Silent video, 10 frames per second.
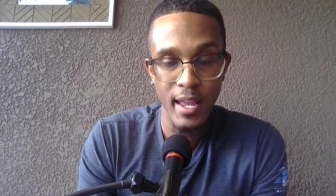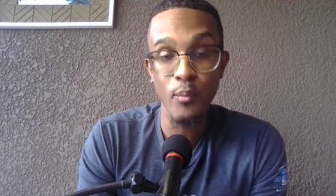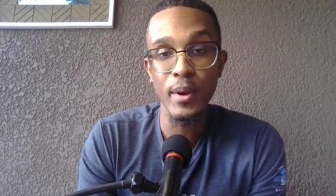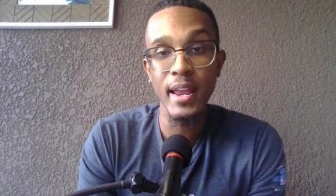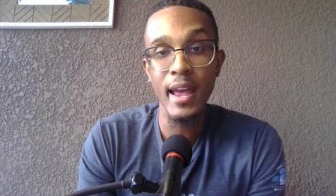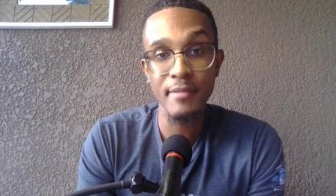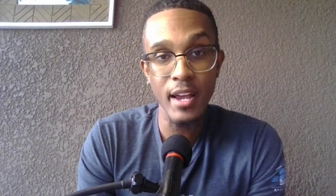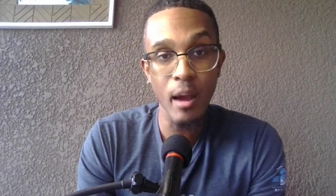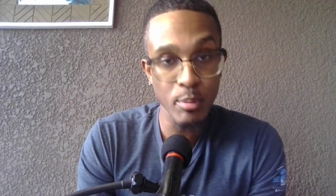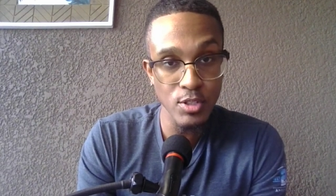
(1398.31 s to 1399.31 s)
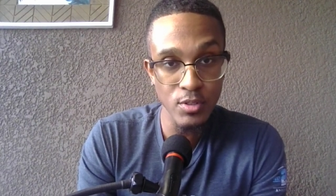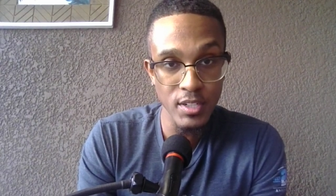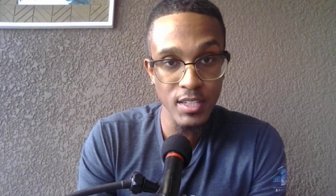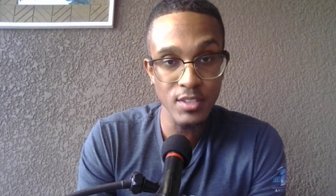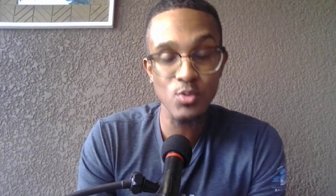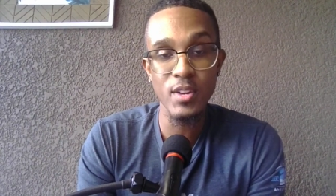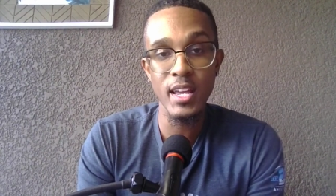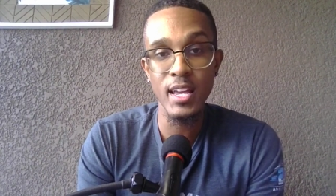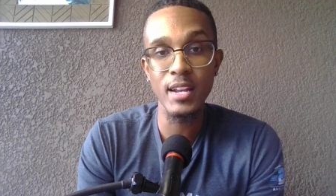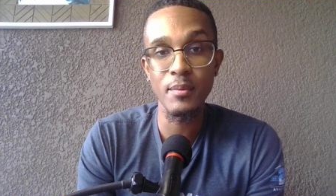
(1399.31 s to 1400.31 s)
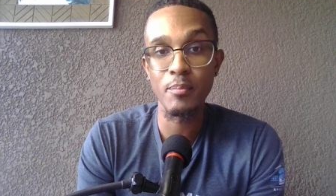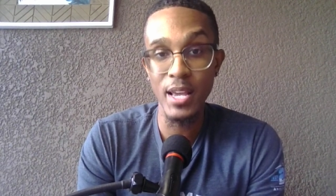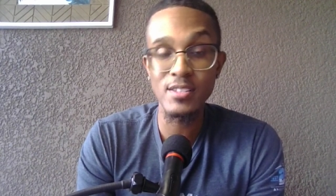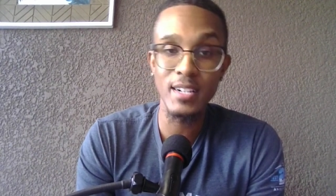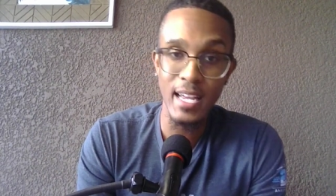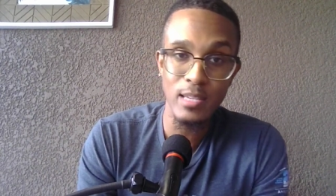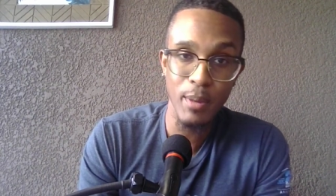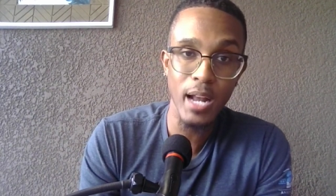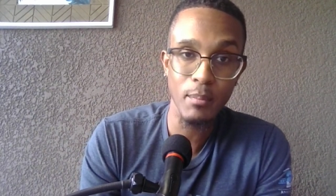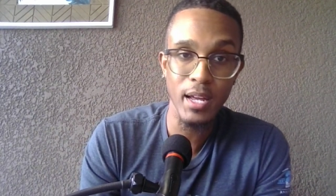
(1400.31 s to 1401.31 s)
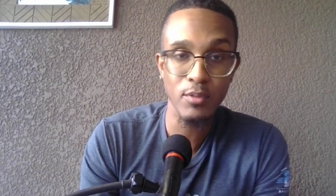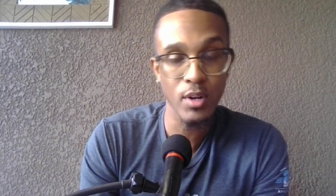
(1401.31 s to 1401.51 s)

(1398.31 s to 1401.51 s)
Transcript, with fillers: And we have the opportunity to get in basically at the bottom level.